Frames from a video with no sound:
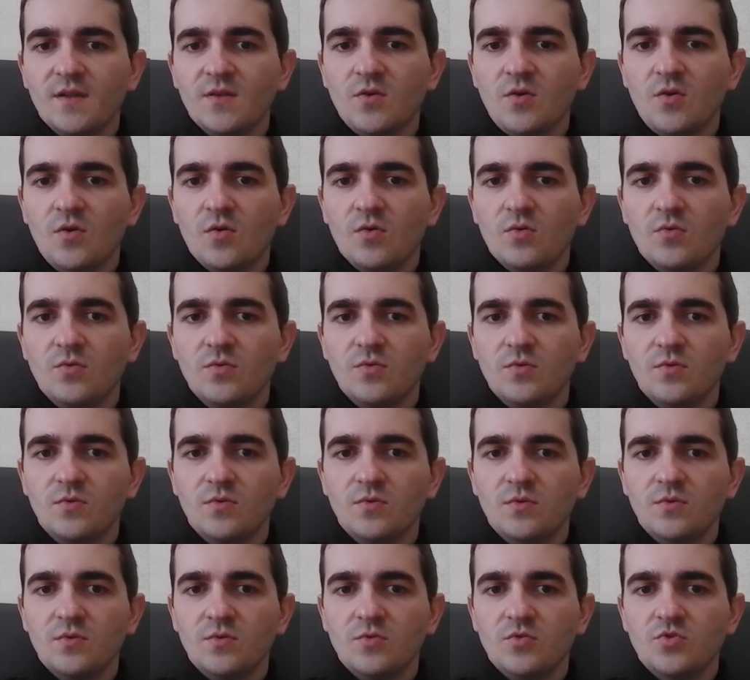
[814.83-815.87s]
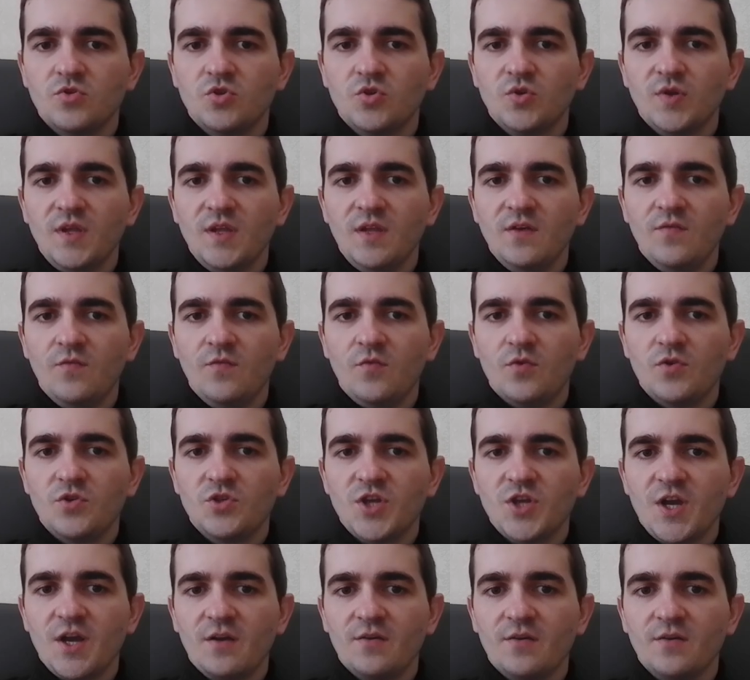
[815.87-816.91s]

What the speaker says: go due to e4 check.